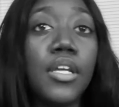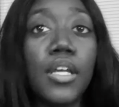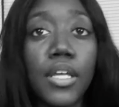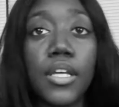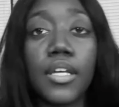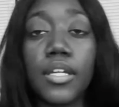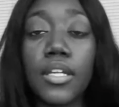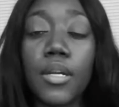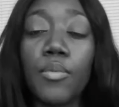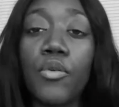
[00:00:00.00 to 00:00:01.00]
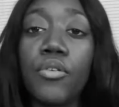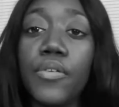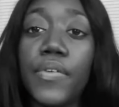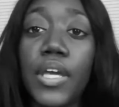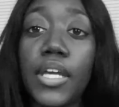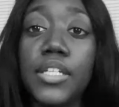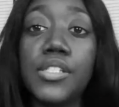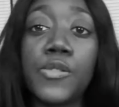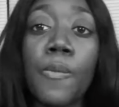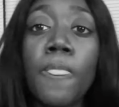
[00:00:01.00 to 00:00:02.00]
and I'm going on vacation.